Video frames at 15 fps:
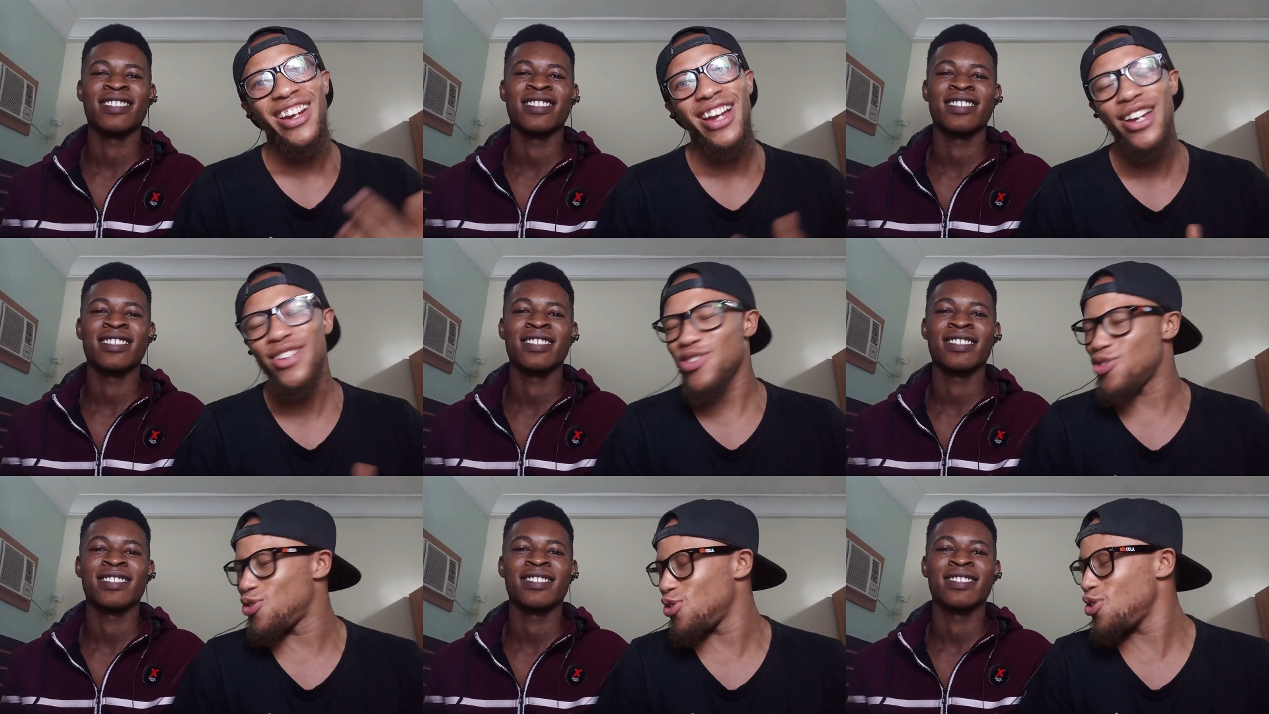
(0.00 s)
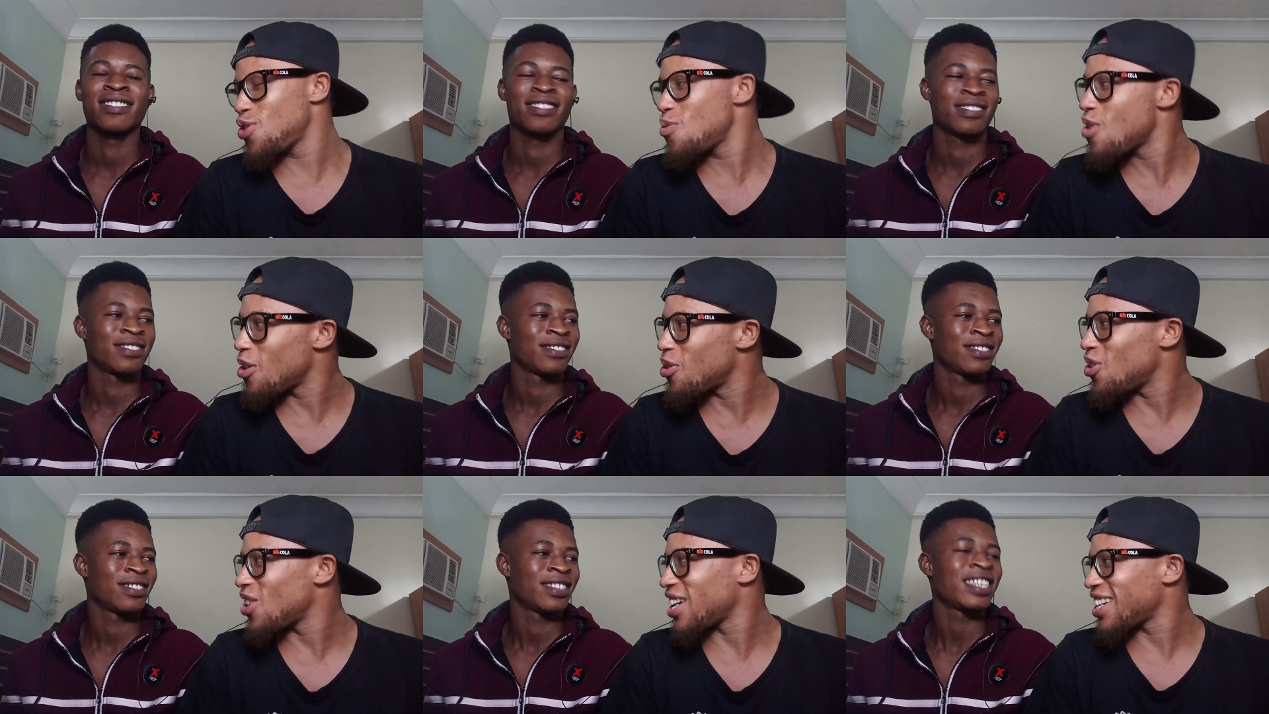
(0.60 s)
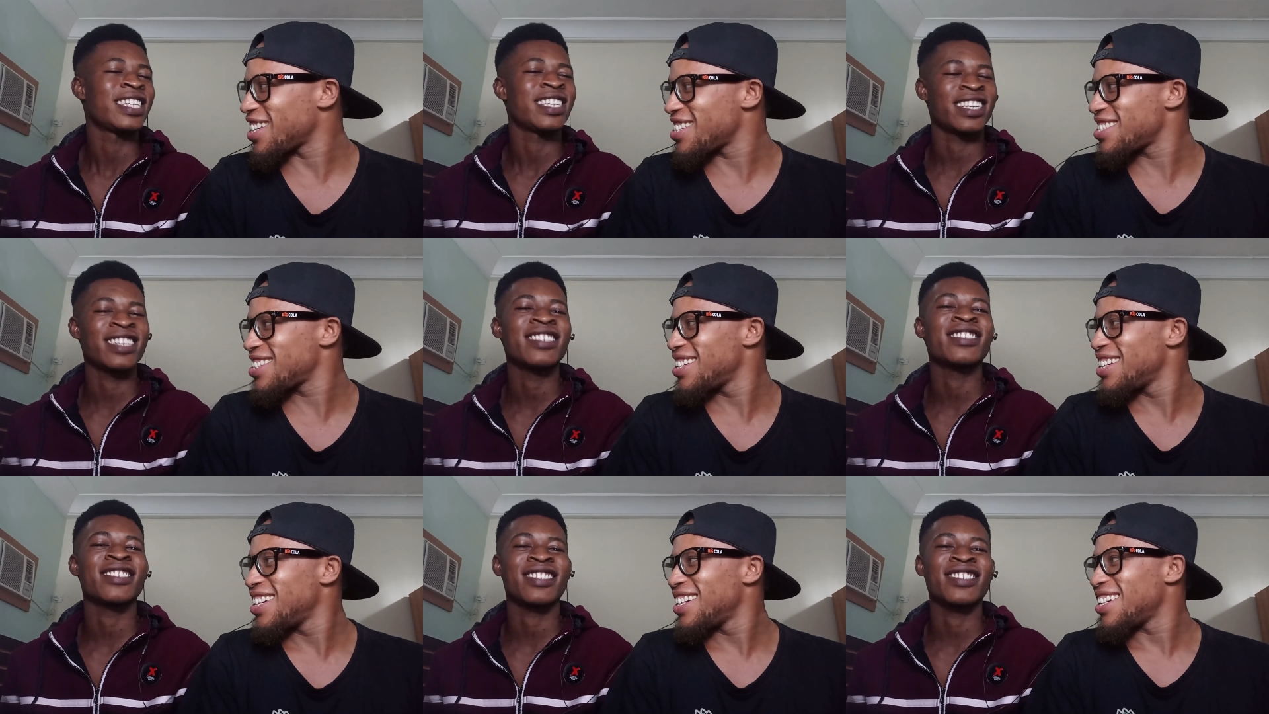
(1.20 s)
Speaker 1: Like, do you know who Aurora is?
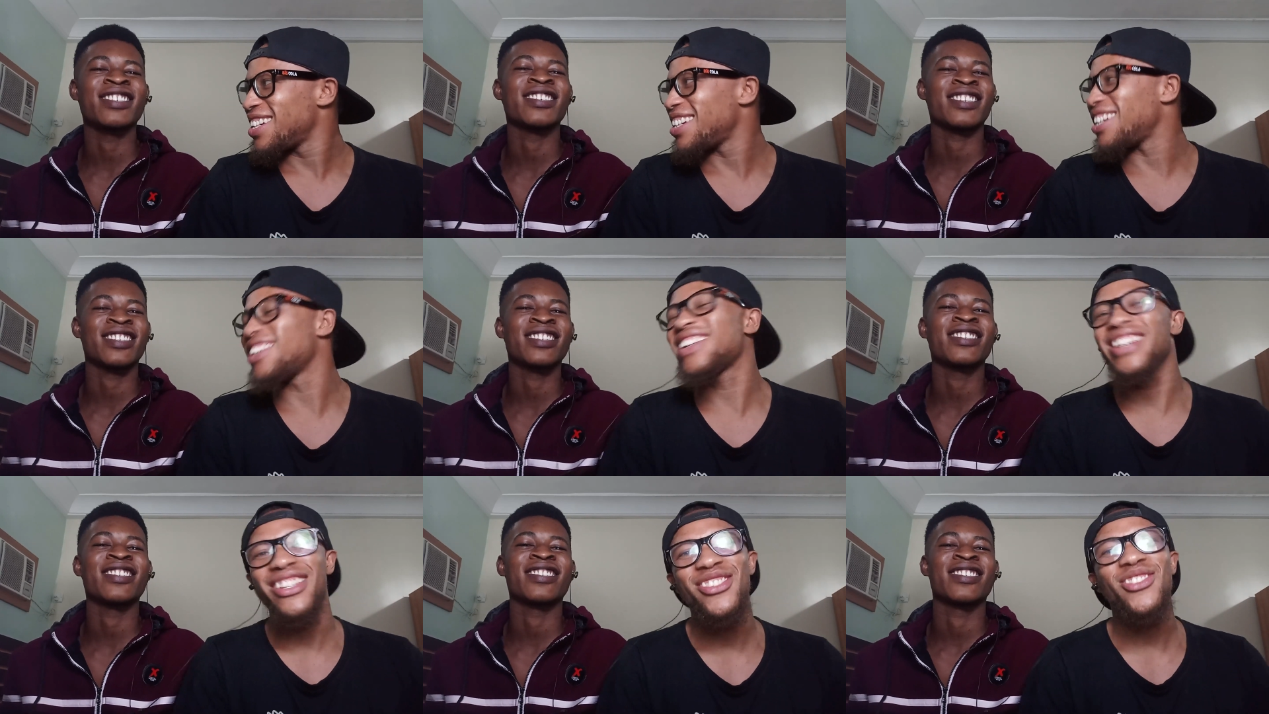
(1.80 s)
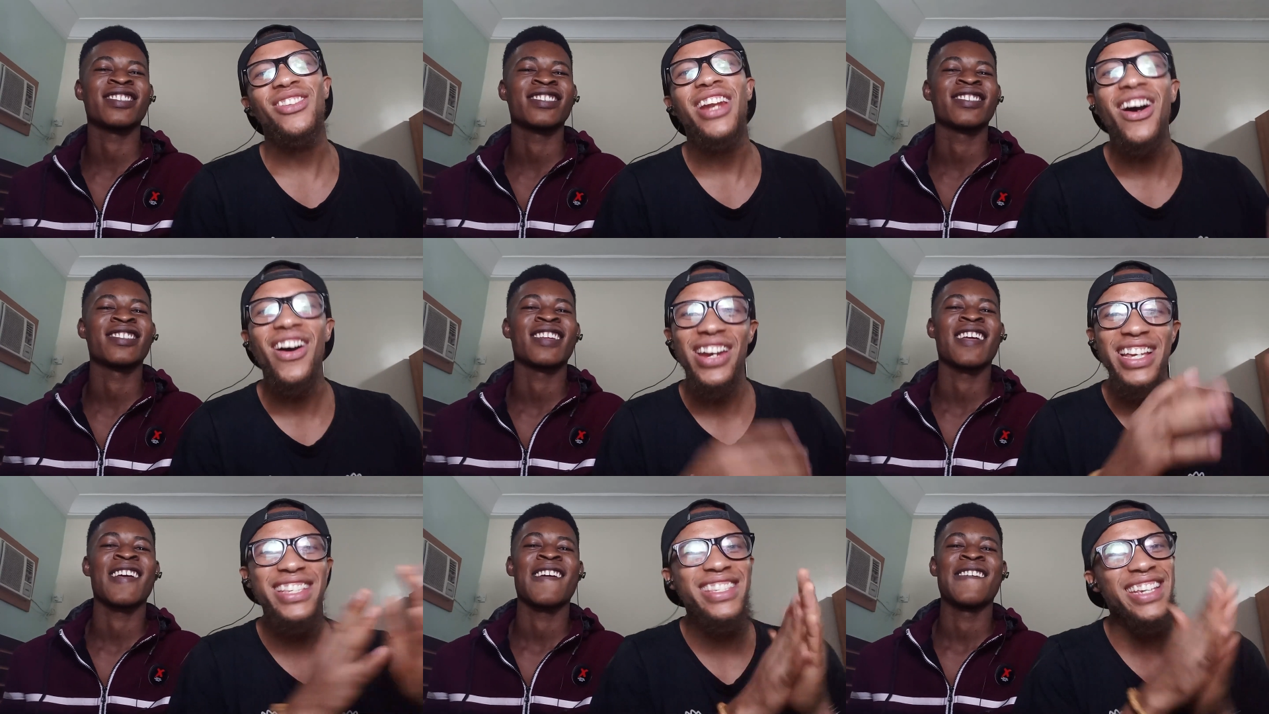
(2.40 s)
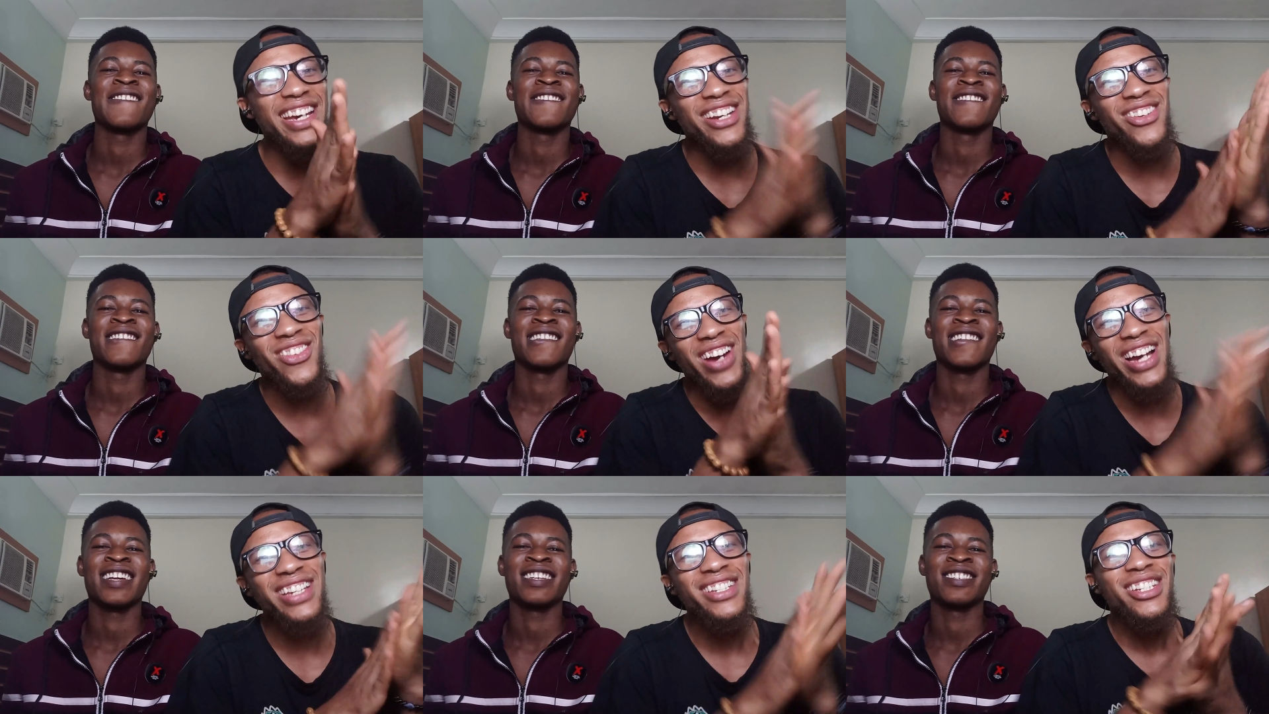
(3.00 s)
Yes, yes. yes. Okay, so now let's get
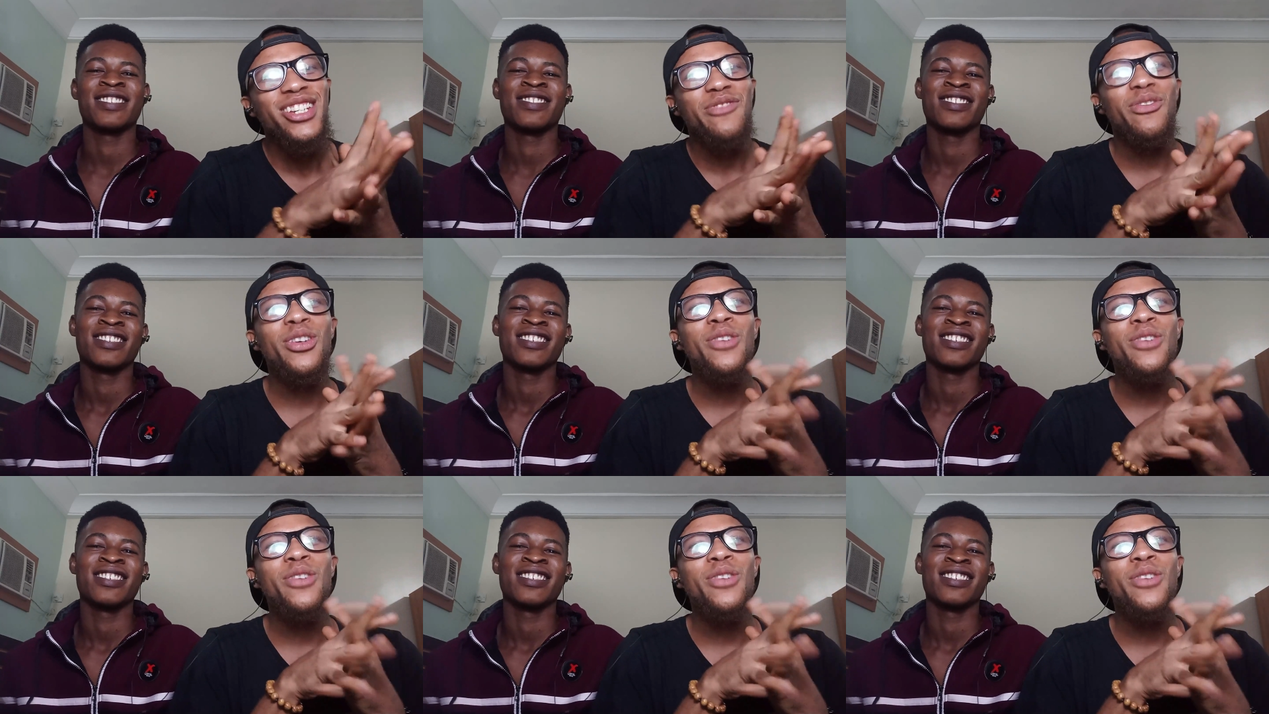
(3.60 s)
it right. We're